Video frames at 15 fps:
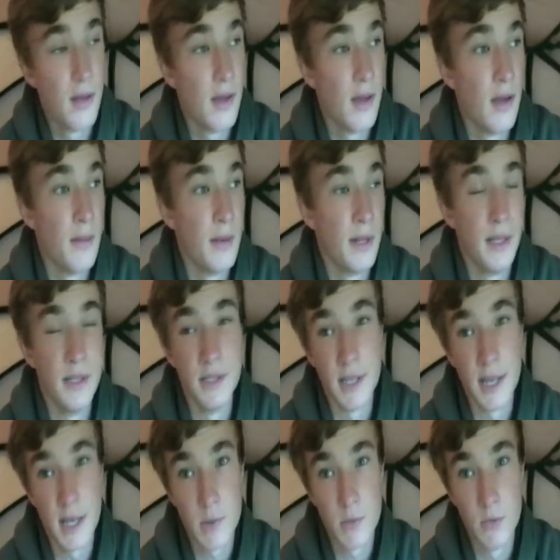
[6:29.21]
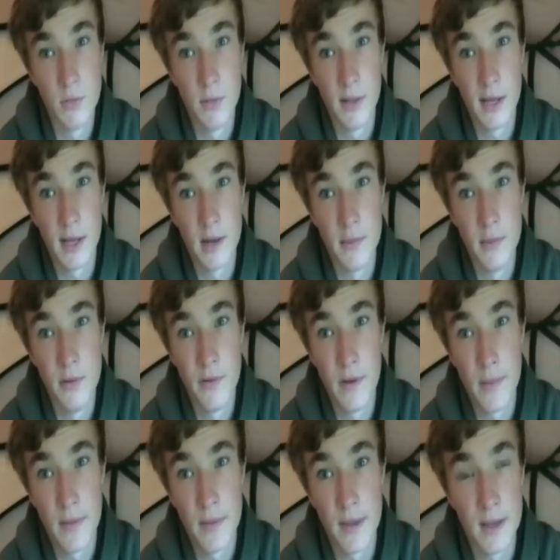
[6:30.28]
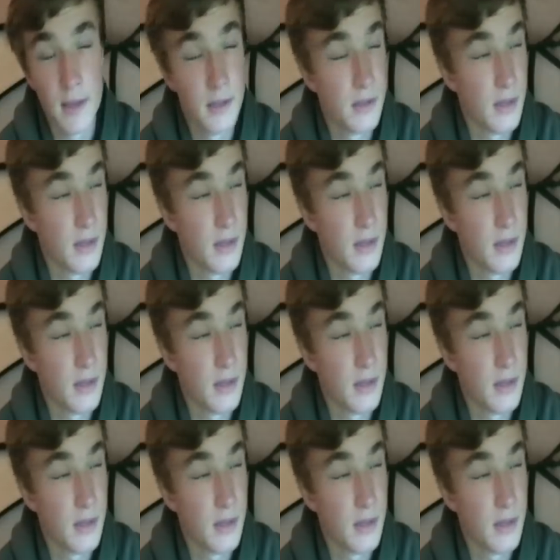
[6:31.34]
and then as it gets warmer, they're going to move up, I think.